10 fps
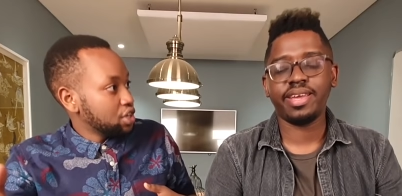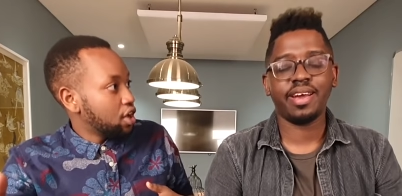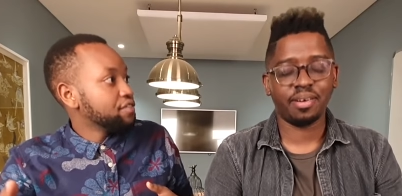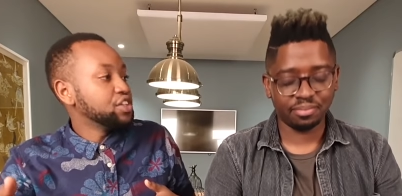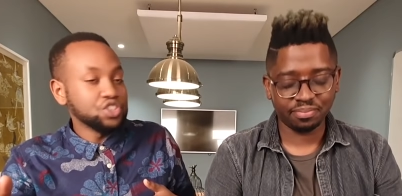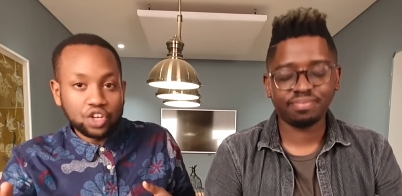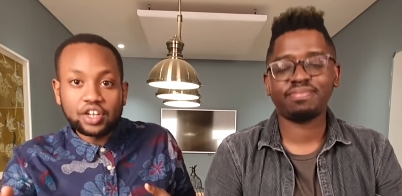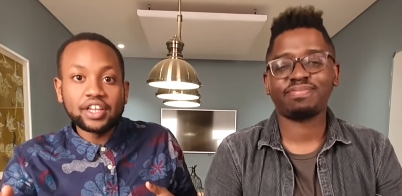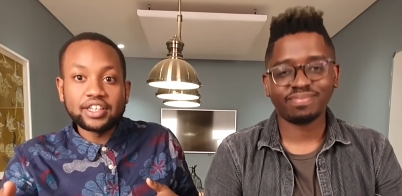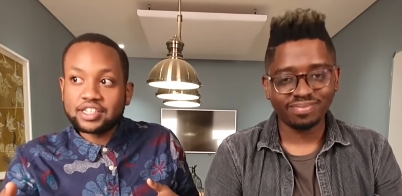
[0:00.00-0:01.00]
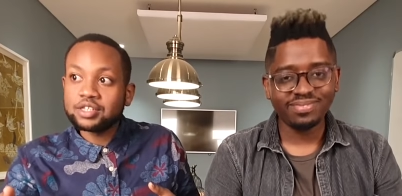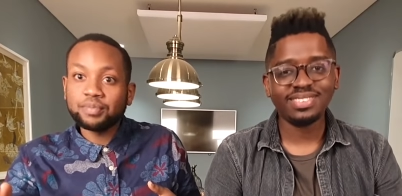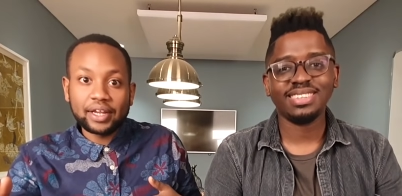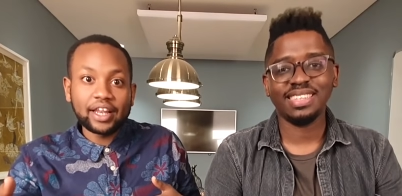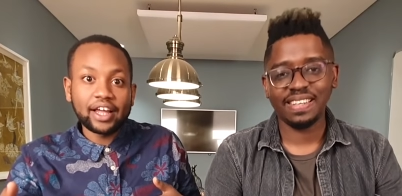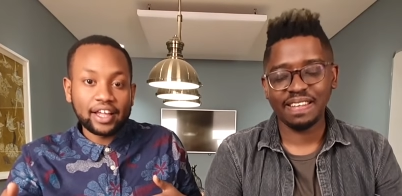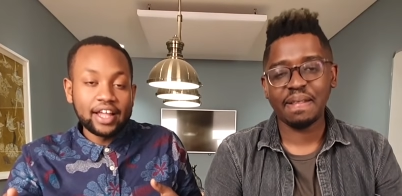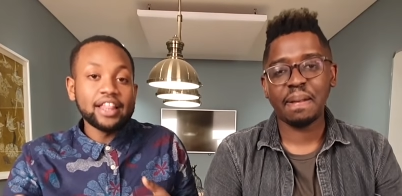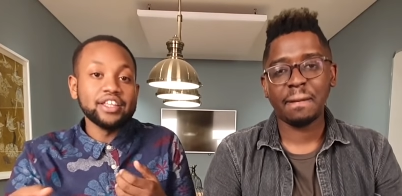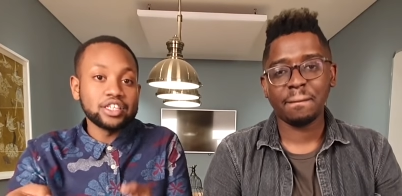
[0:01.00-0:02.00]
Speaker 1: of the journey, is just being like,
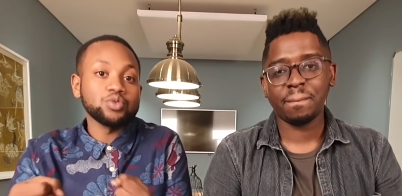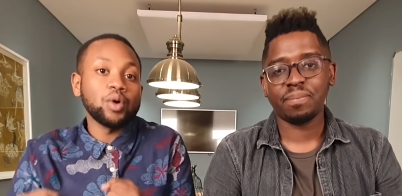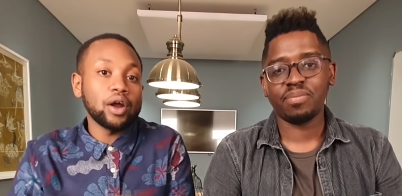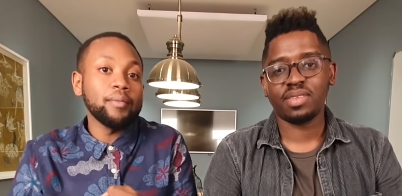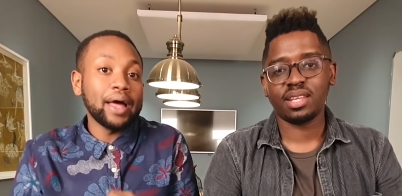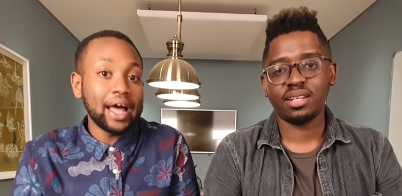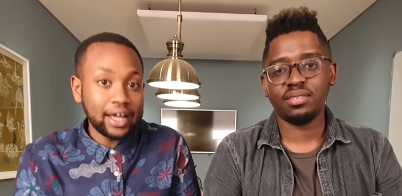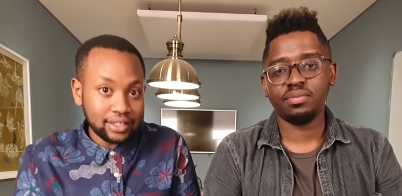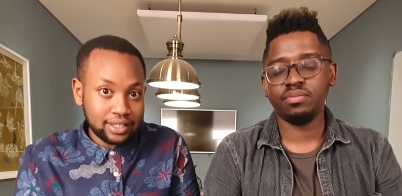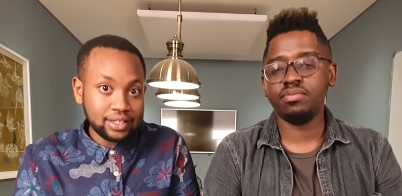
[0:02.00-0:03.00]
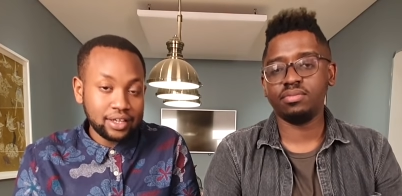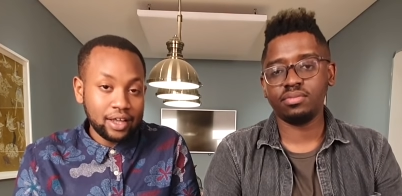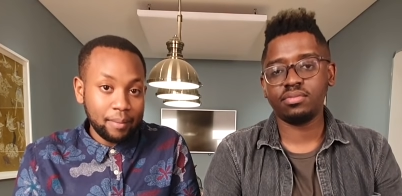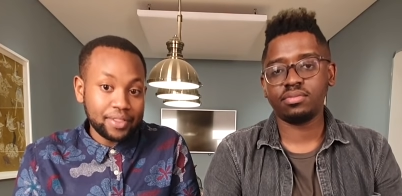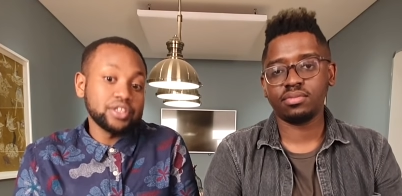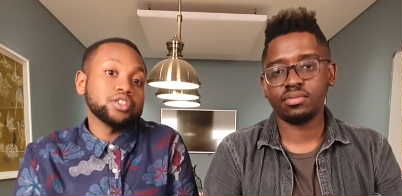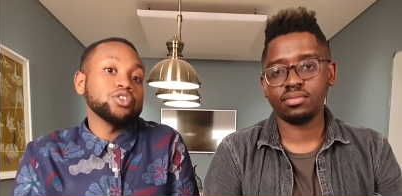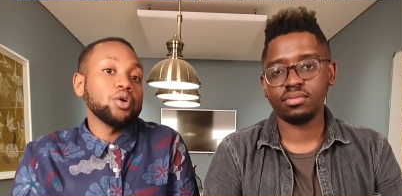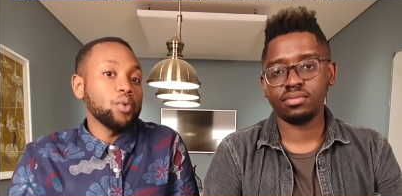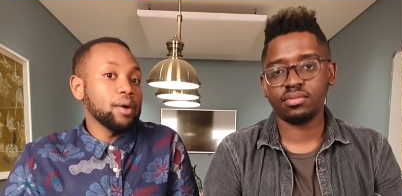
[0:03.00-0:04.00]
this is where I'm at, mm-hmm. but this is
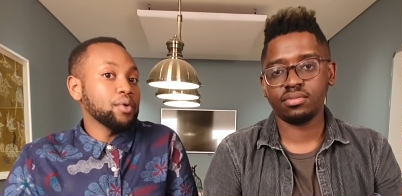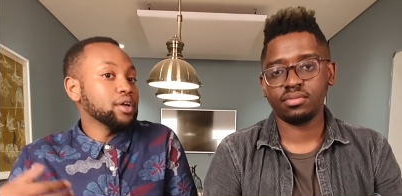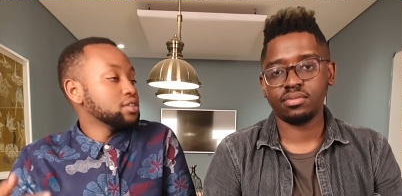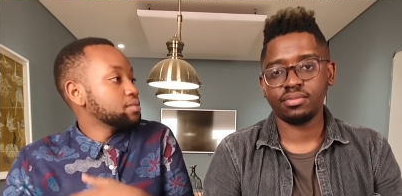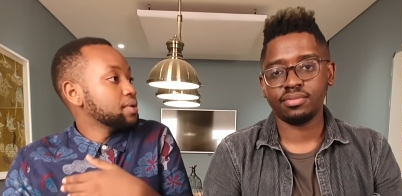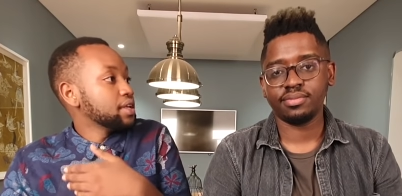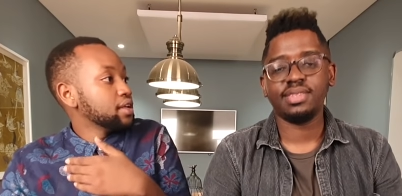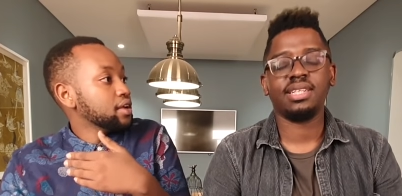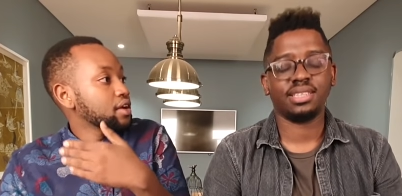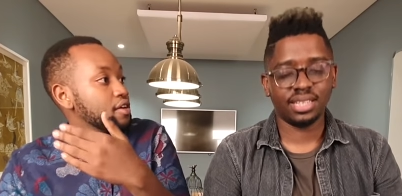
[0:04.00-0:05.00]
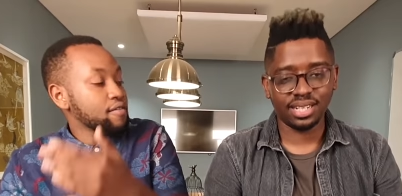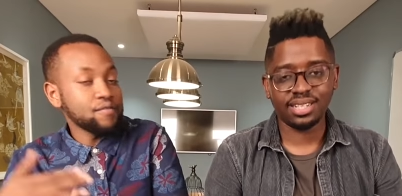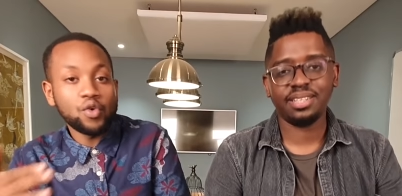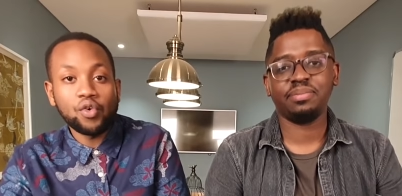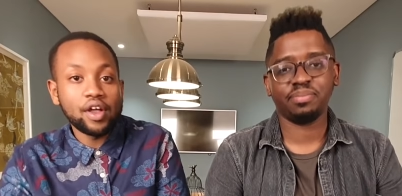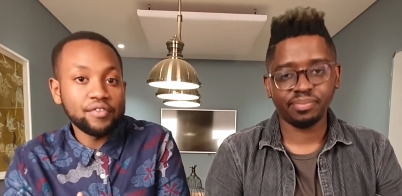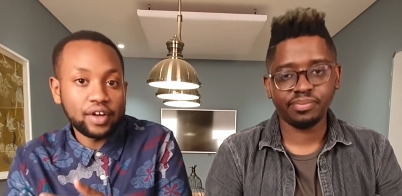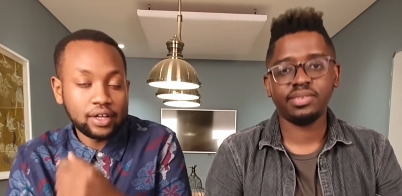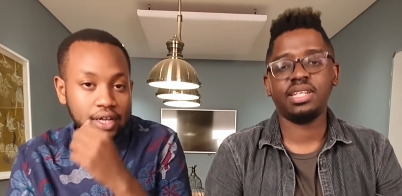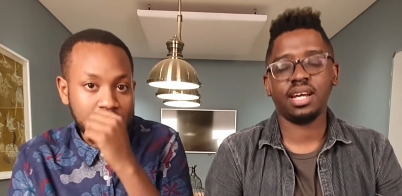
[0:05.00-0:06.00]
not where I'm going to be exactly. forever.
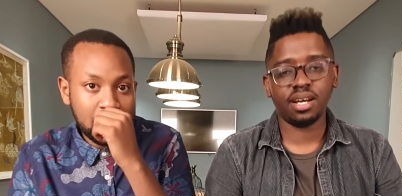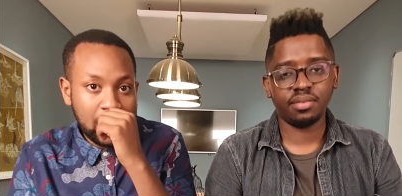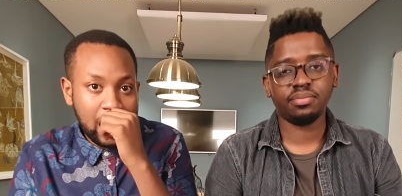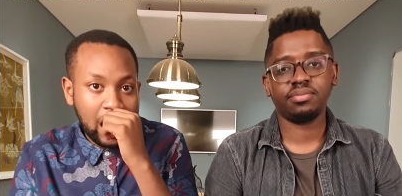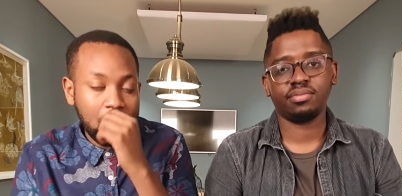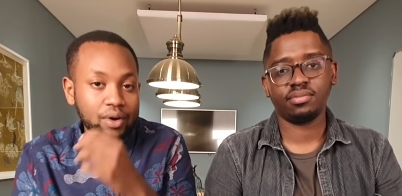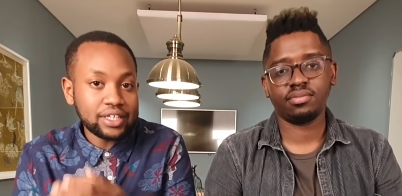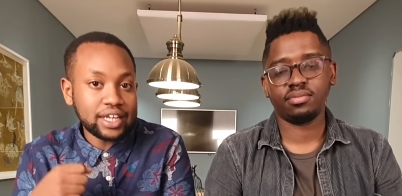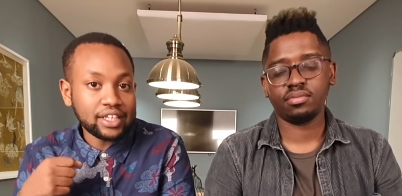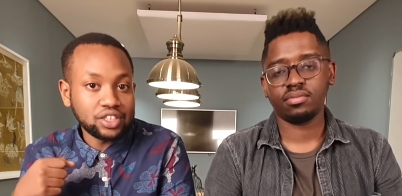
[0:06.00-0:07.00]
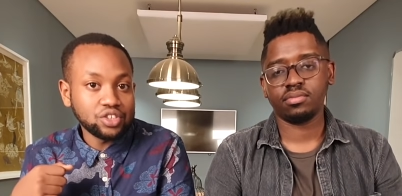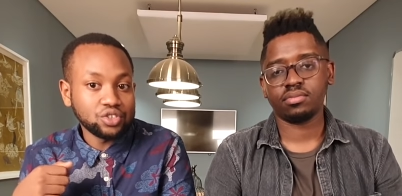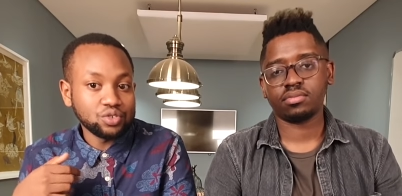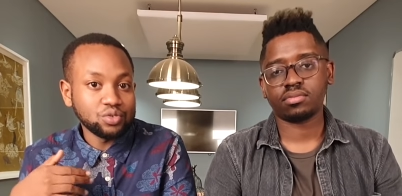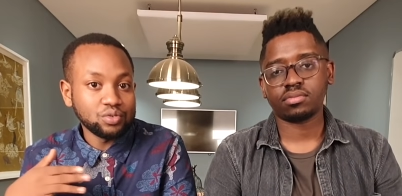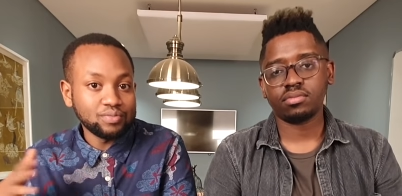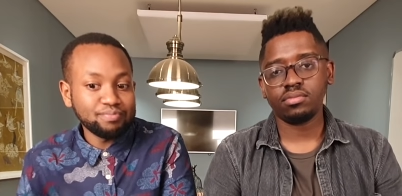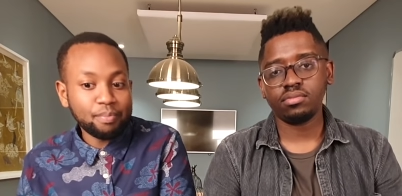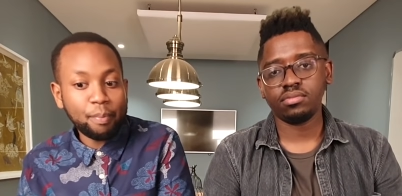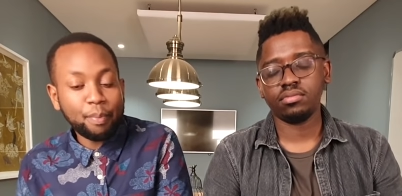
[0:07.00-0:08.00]
Speaker 2: Yeah.
Speaker 1: How exactly did you
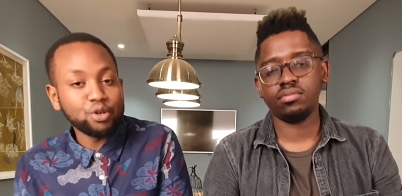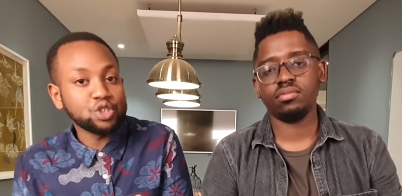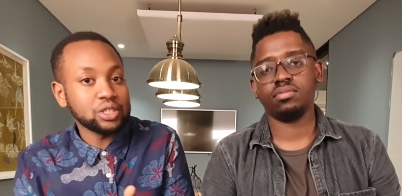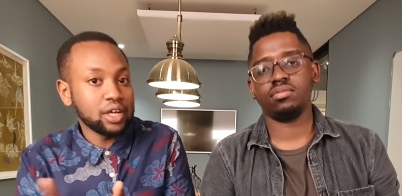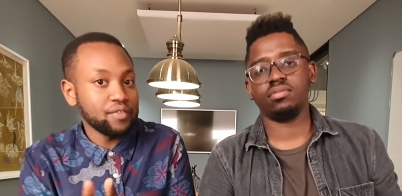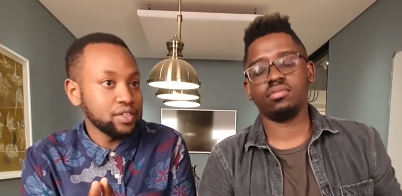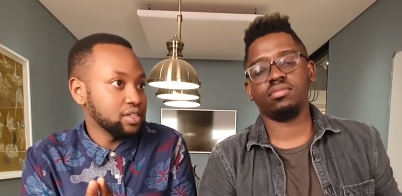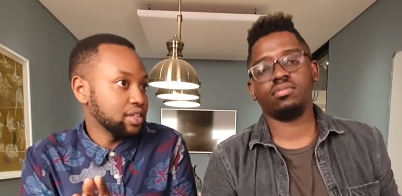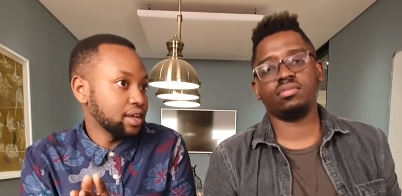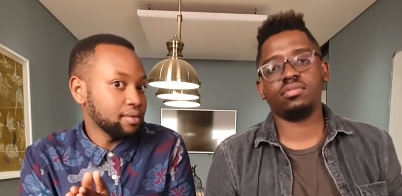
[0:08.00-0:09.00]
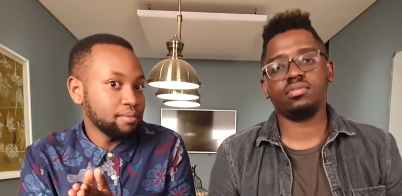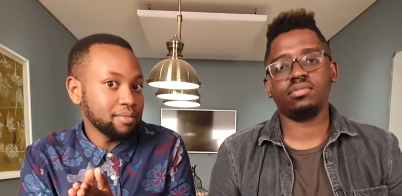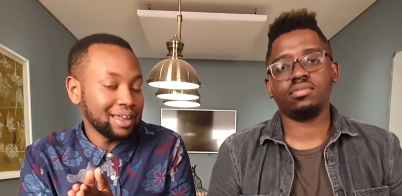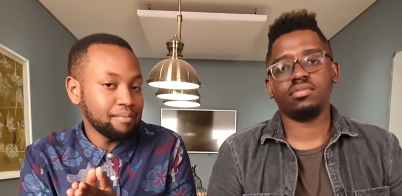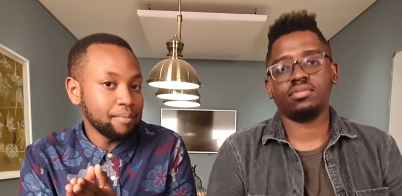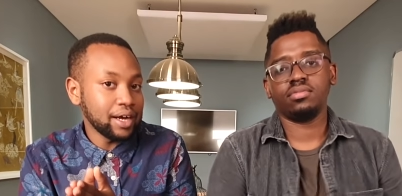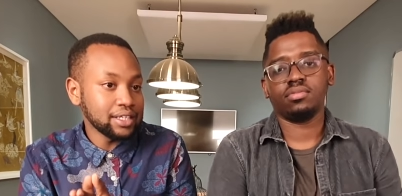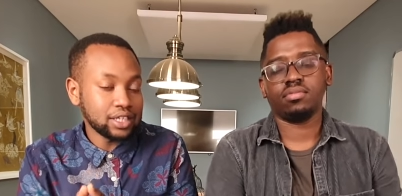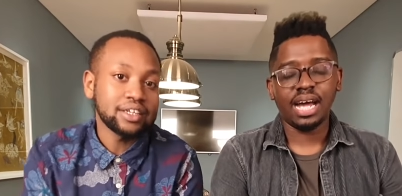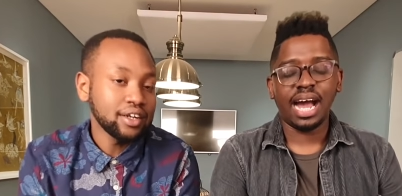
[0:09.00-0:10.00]
push yourself into that that
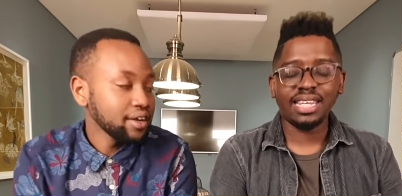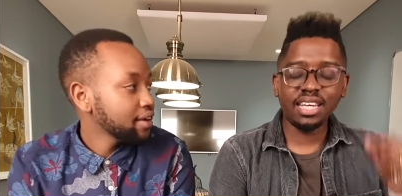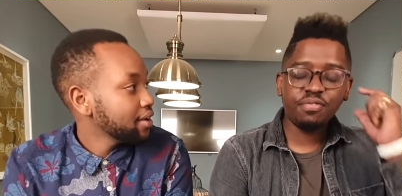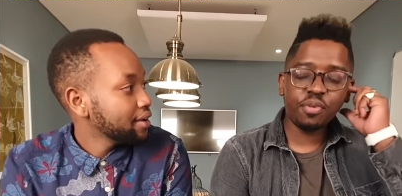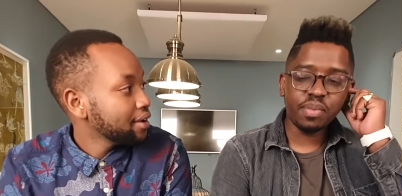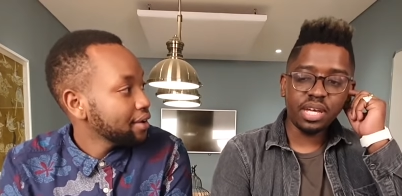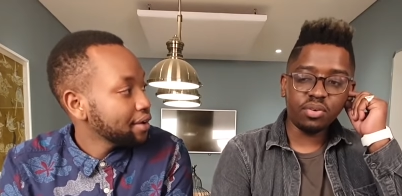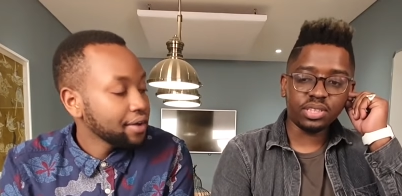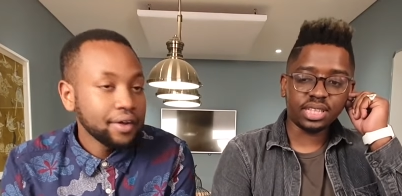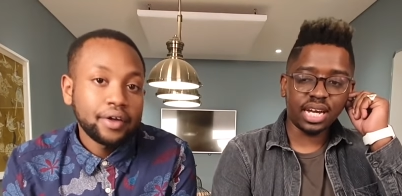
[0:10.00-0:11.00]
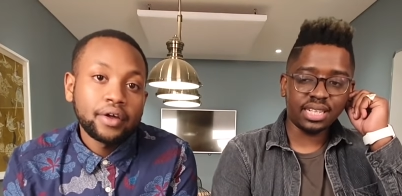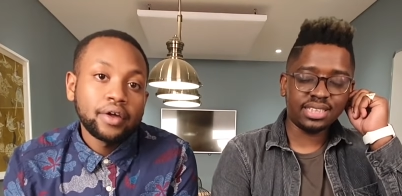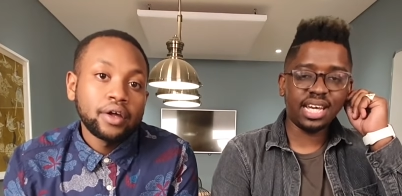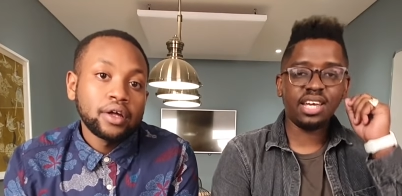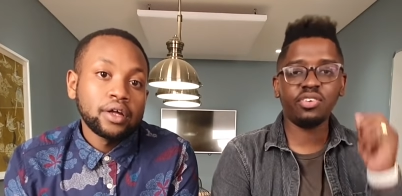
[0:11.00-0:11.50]
mindset?
Speaker 2: I think for me it was uh, taking